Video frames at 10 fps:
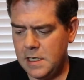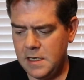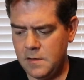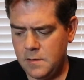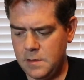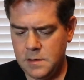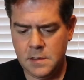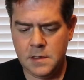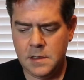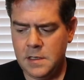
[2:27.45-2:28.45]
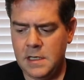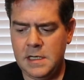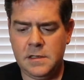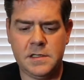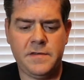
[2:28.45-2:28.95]
Now,
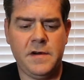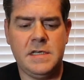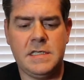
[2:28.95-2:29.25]
it looks very